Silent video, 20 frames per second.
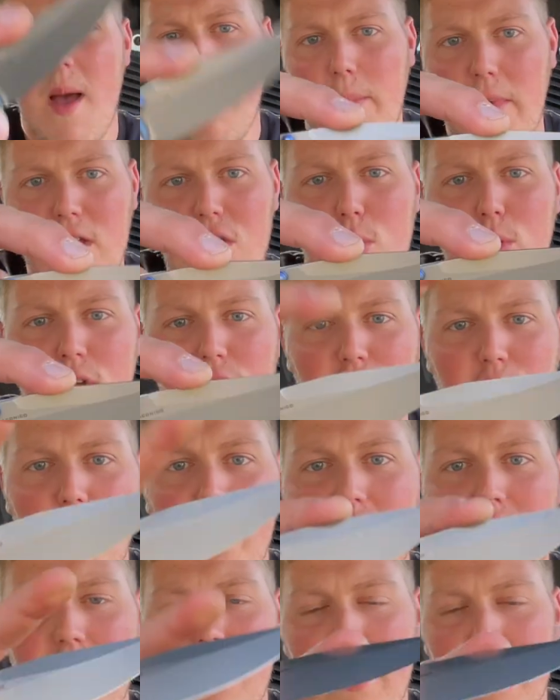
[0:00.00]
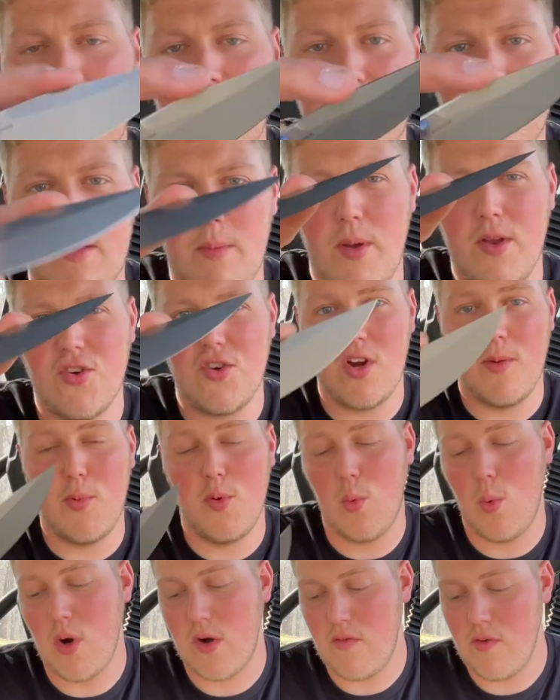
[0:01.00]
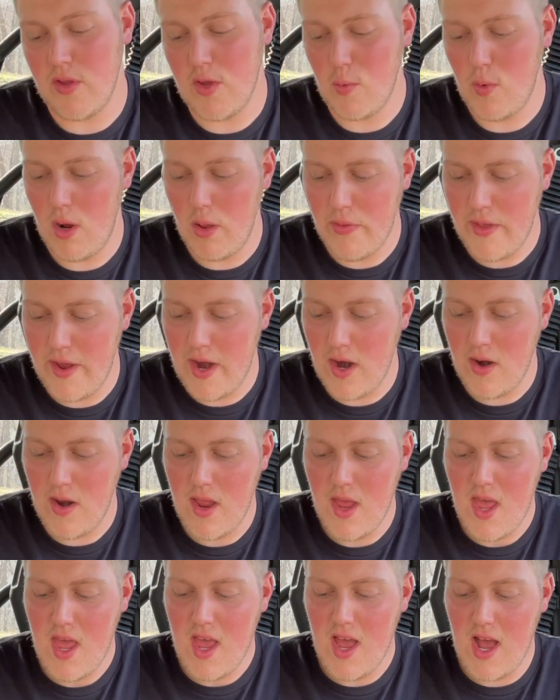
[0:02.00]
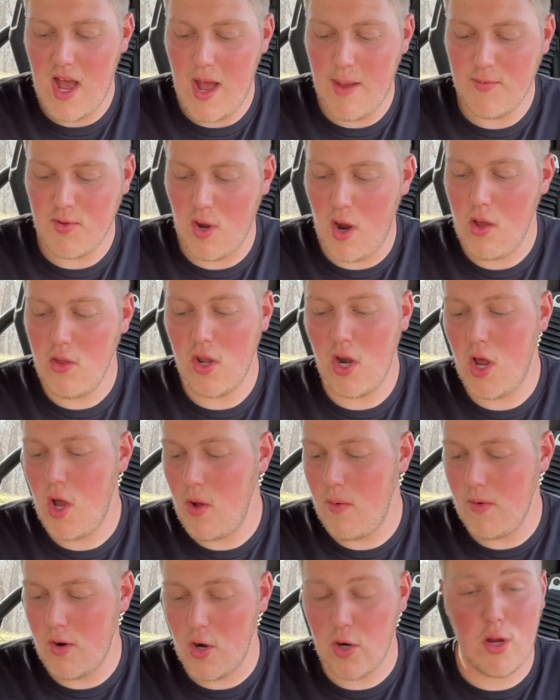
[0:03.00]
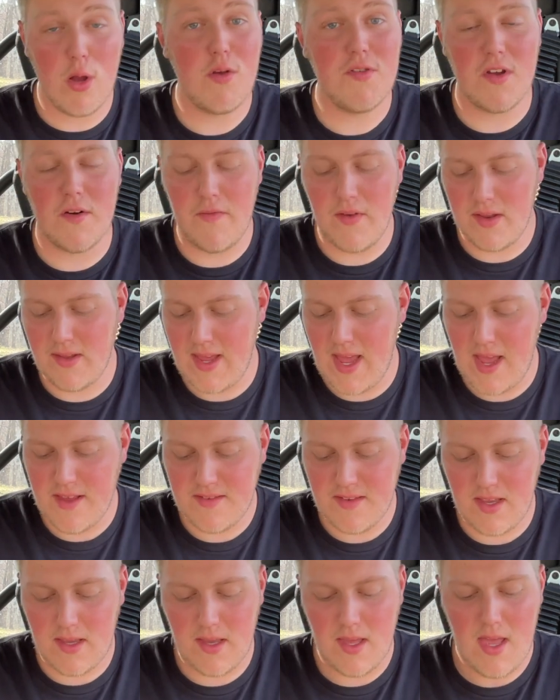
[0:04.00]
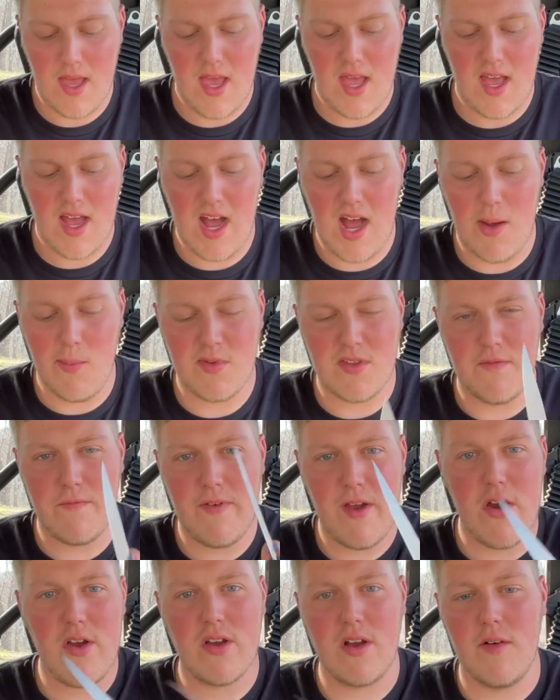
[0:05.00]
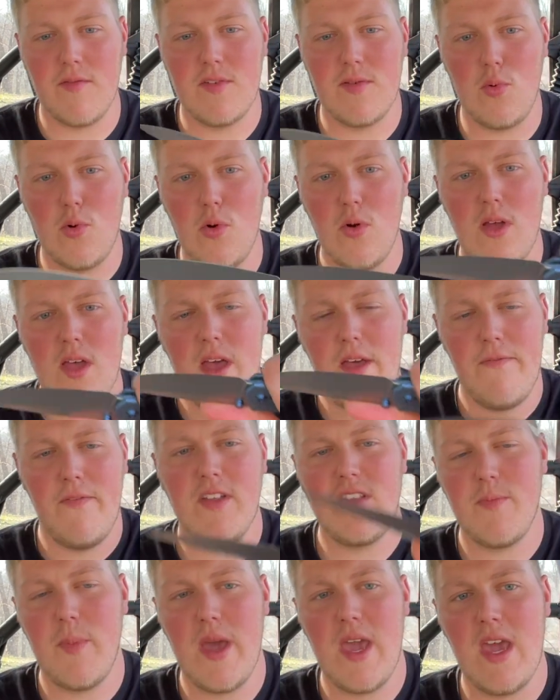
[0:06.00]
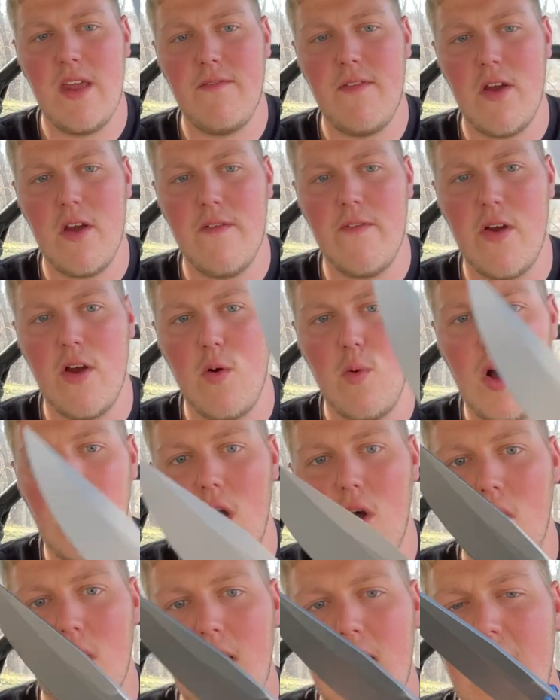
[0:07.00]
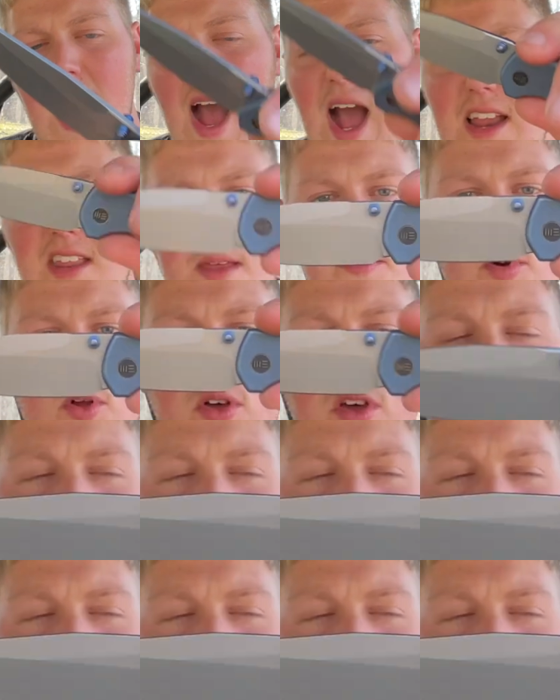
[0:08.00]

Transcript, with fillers: but you could do it, and I think the pinch grip would work really well there. Um, so all in all, ergos are fantastic. Um, it's very comfortable, fits my hand very very well. I typically